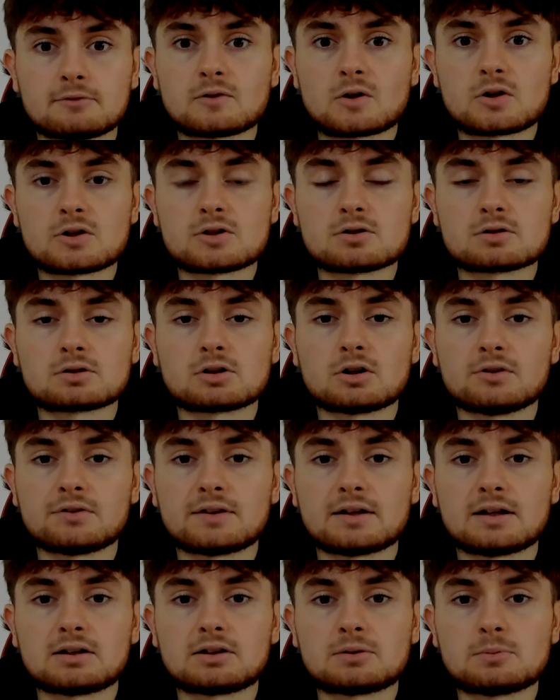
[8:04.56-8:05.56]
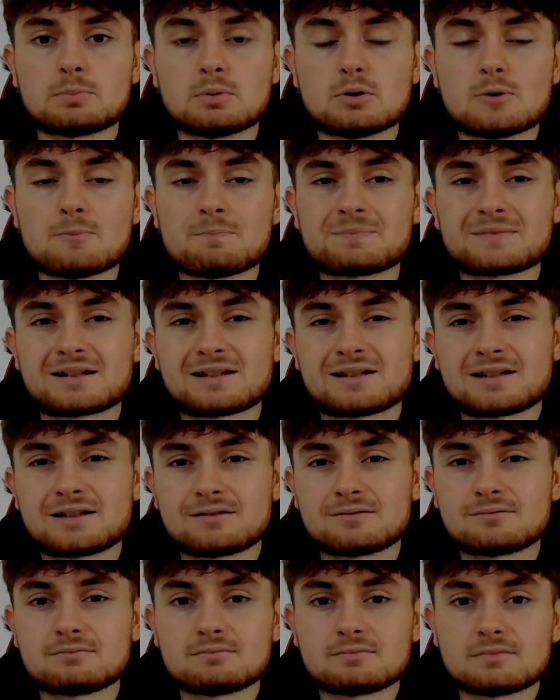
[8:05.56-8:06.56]
very good contest, but
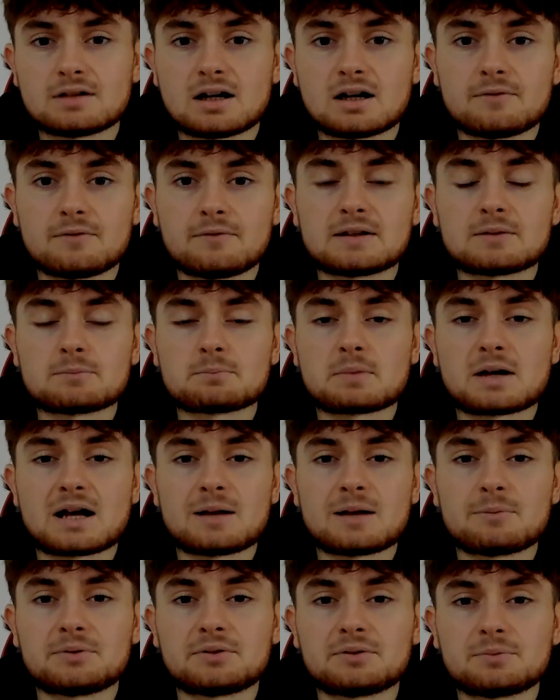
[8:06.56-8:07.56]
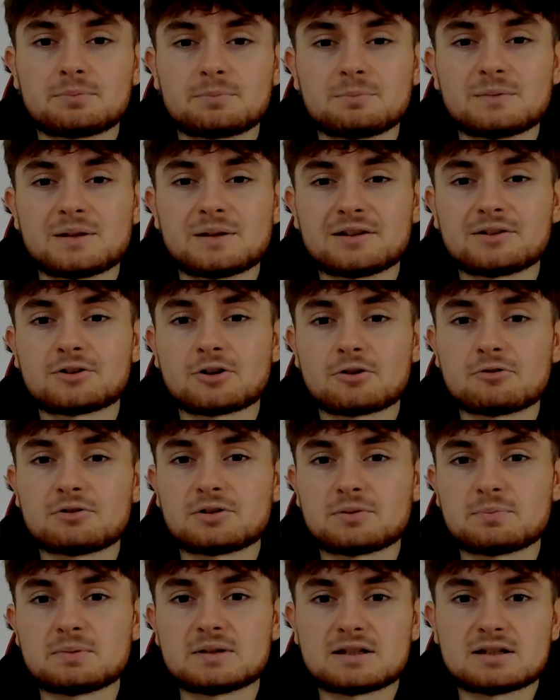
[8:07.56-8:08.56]
I think perhaps it's going
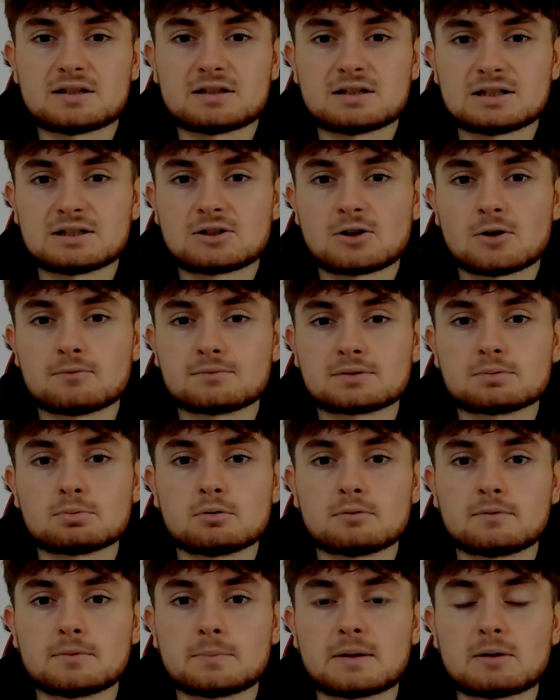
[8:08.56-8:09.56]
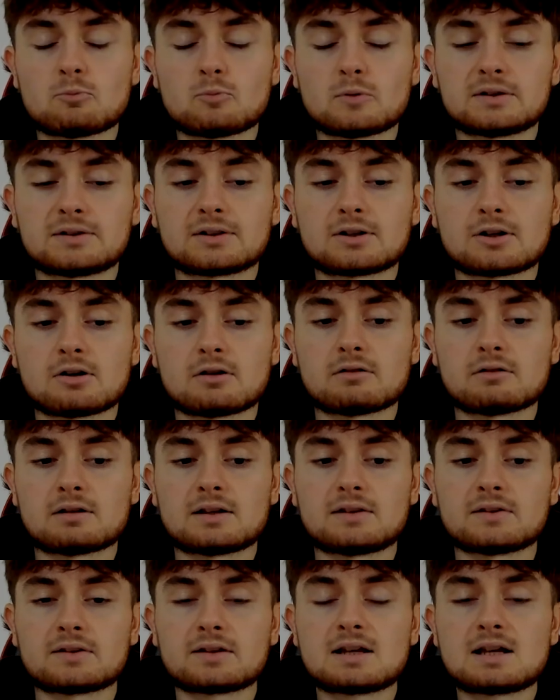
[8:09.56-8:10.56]
to be comfortable for Ben Whittaker.
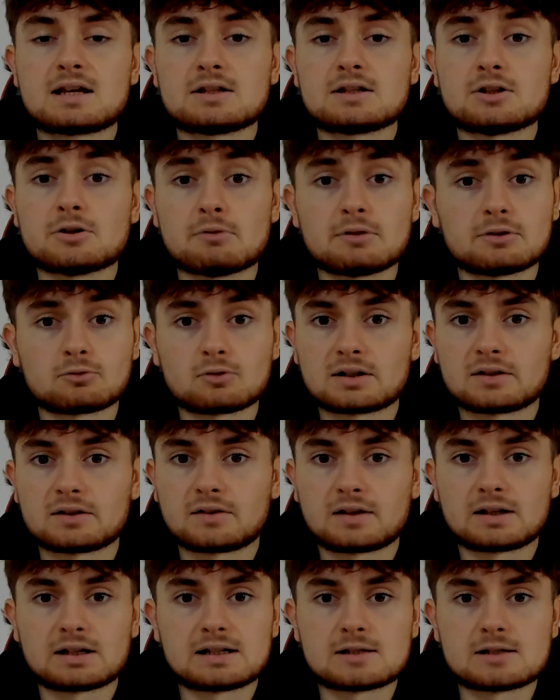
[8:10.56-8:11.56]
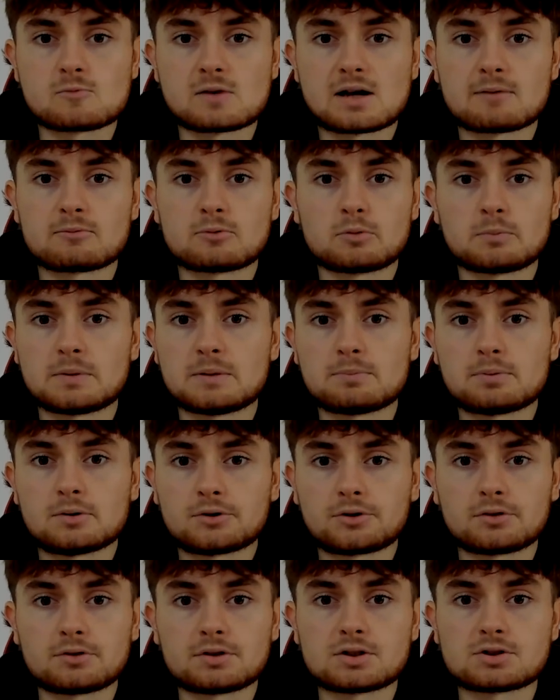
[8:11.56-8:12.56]
And you know, it's great to see Liam Cameron be
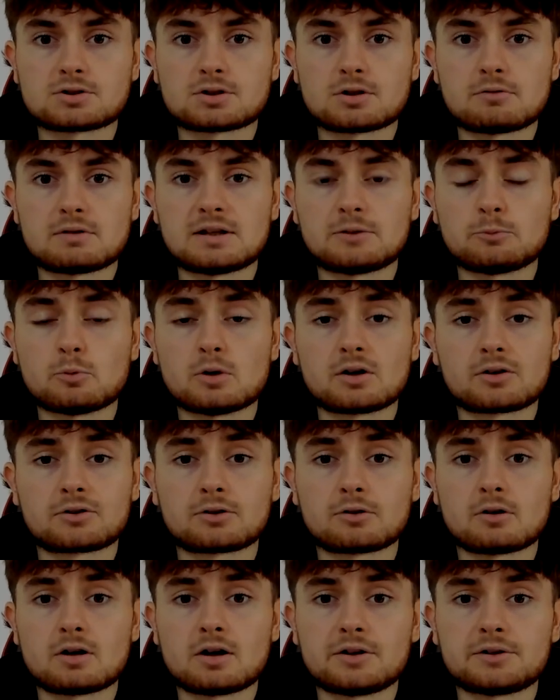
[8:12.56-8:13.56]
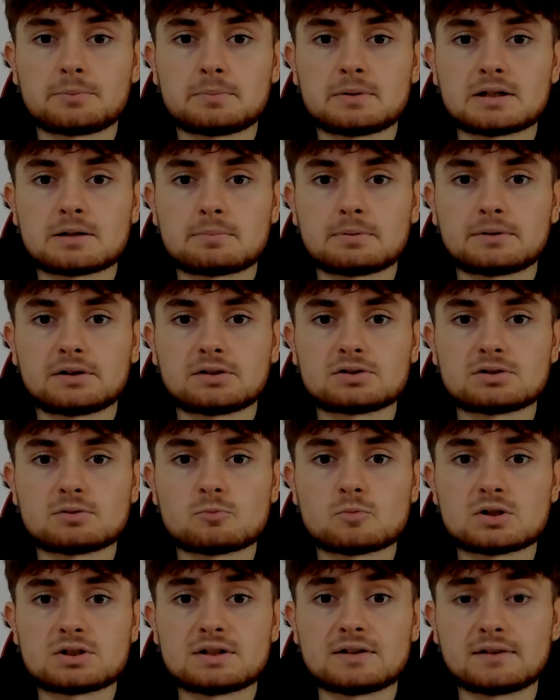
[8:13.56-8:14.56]
put on this show. He's worked so hard to be in the position
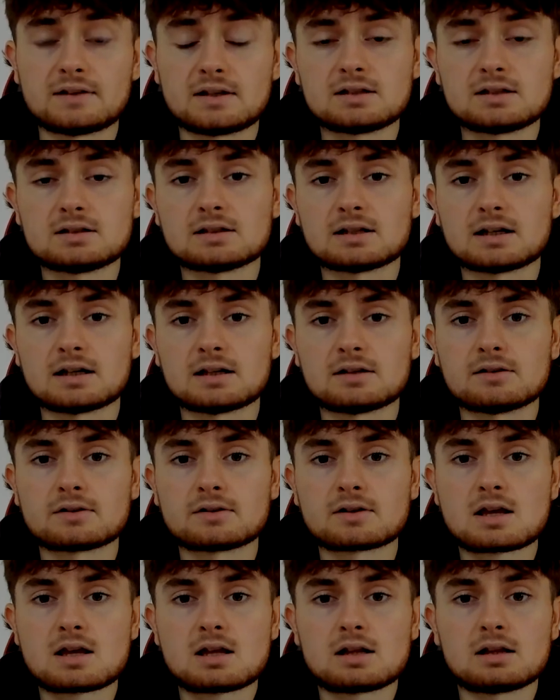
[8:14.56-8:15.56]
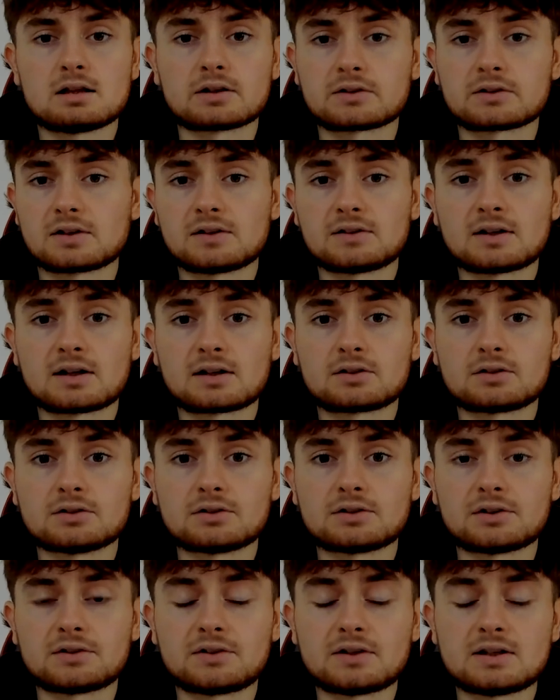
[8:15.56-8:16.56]
in which he's in, and like I say, it's
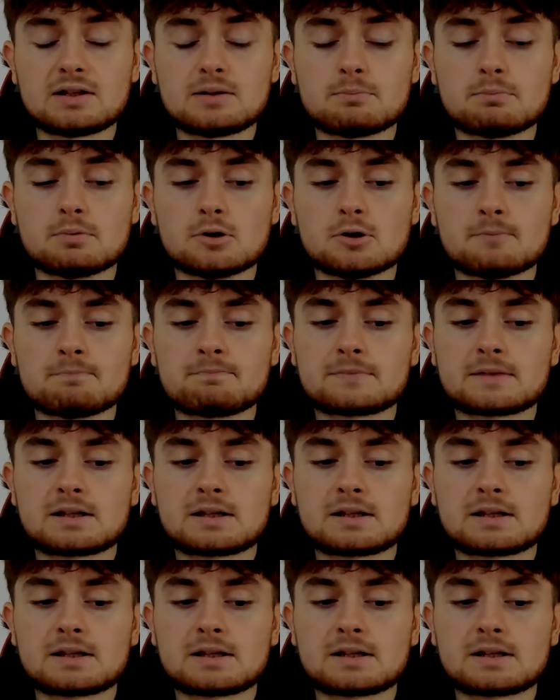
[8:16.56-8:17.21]
excellent to see. But